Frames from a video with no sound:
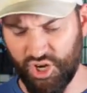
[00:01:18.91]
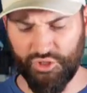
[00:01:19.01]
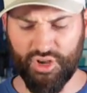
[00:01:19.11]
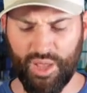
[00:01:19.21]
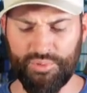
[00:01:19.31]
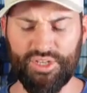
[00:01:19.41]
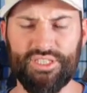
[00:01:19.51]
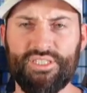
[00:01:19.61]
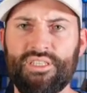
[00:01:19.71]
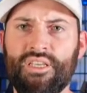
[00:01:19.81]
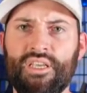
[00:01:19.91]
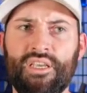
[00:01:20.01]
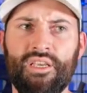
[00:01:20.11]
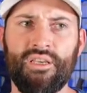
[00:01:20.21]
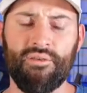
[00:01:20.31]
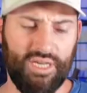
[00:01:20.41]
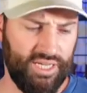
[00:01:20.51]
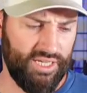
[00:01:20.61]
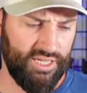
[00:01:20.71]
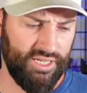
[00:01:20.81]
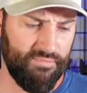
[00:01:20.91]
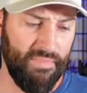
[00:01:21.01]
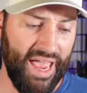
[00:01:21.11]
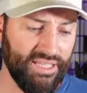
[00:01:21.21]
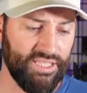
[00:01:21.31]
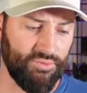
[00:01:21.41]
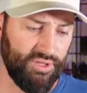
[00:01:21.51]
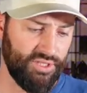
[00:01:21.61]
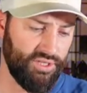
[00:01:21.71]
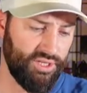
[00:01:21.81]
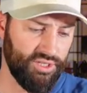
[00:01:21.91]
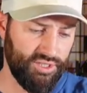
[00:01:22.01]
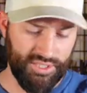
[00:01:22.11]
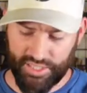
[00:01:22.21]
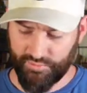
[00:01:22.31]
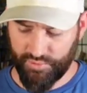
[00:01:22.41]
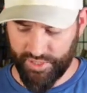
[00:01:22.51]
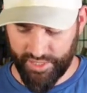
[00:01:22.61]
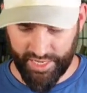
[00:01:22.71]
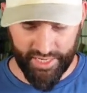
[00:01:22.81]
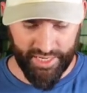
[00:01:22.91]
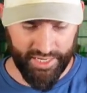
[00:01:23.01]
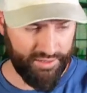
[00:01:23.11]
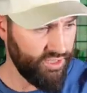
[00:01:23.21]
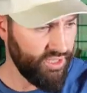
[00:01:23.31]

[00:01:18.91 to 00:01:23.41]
company's magazine release on here, so let's get rid of that guy,